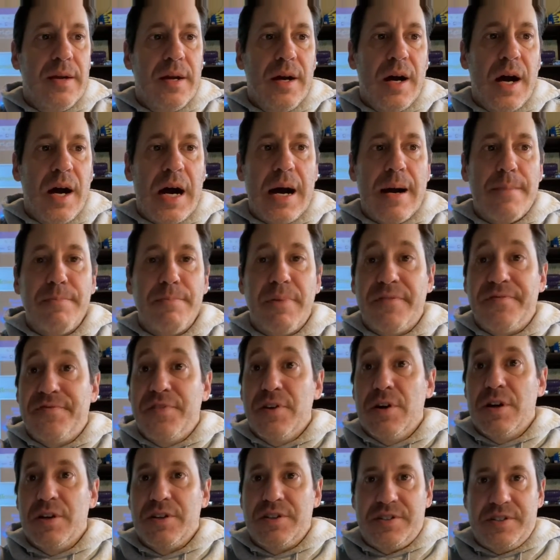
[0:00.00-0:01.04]
But
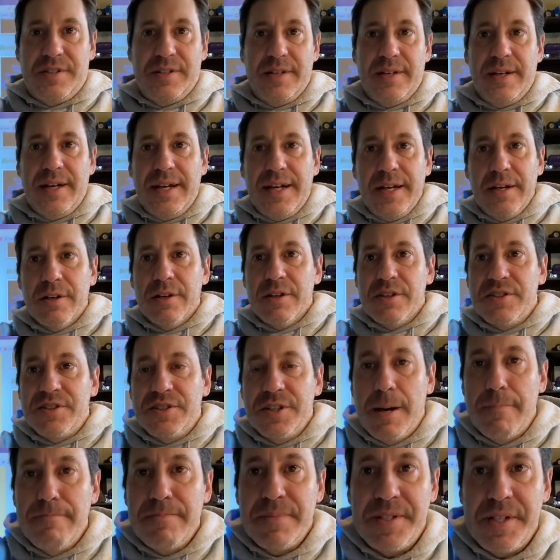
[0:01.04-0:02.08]
first, here are
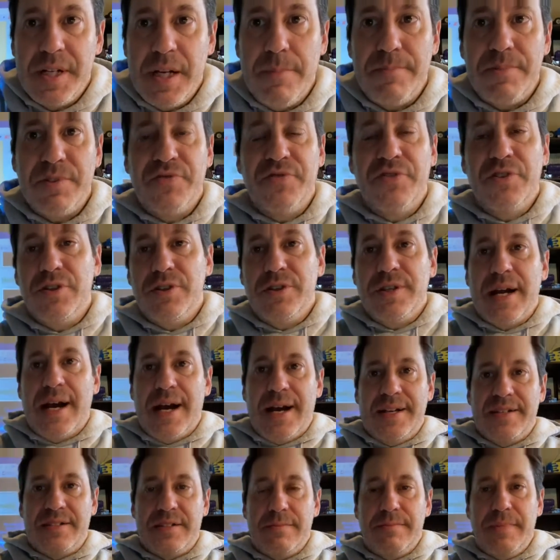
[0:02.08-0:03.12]
some tips for you
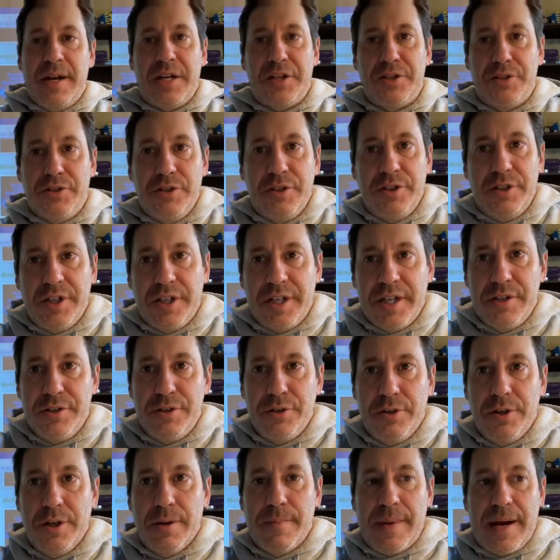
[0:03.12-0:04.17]
guys to make sure you can do
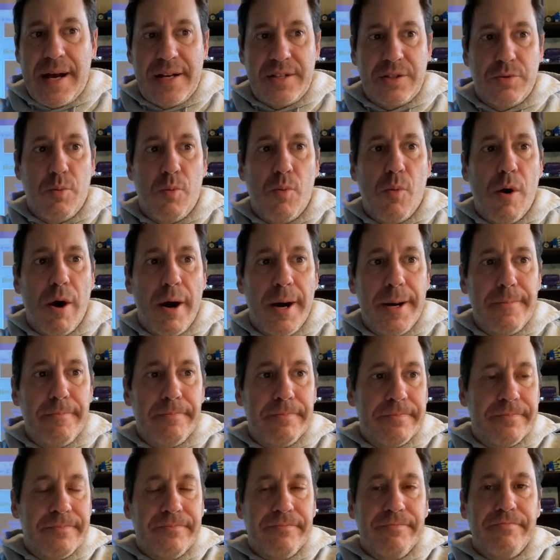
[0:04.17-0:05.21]
your best. One,
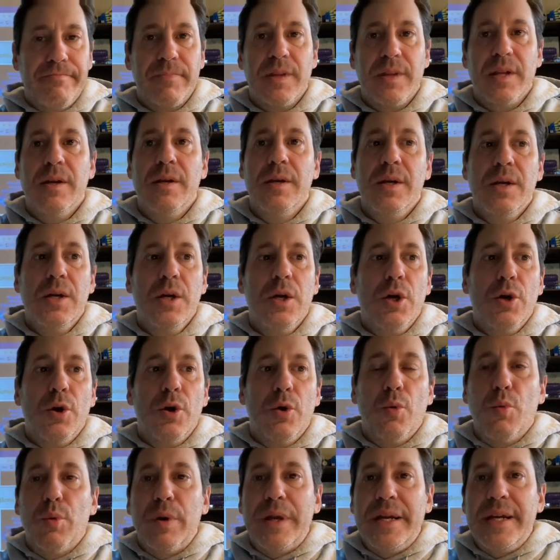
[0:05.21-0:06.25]

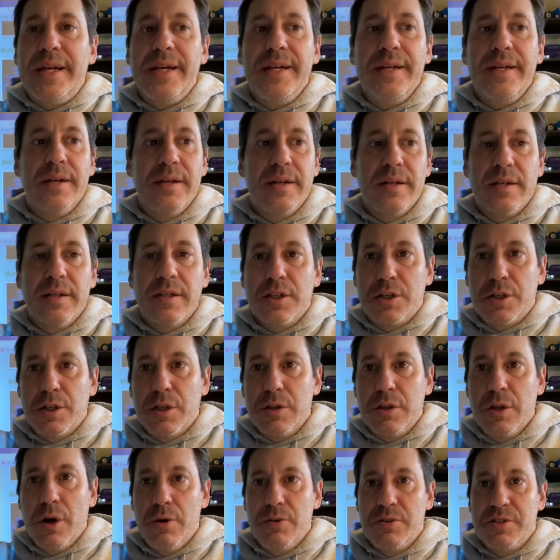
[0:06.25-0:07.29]
read
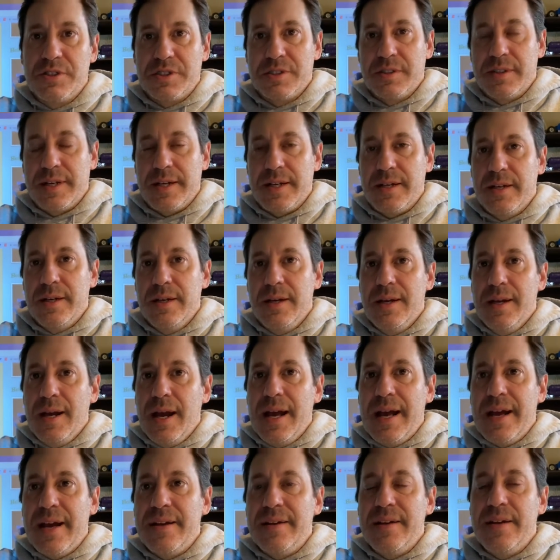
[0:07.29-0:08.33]
closely.
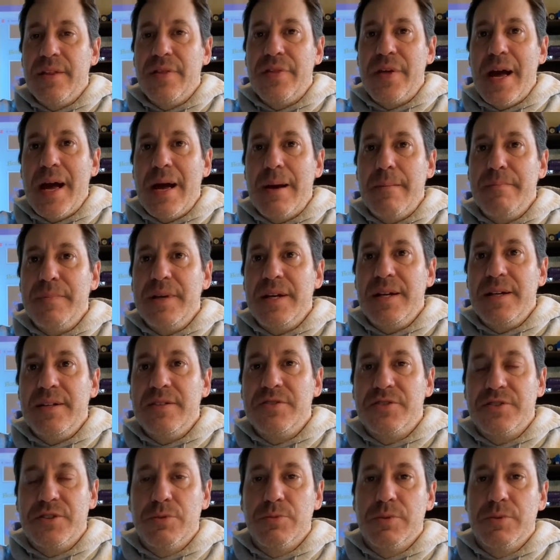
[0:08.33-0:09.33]
And that means to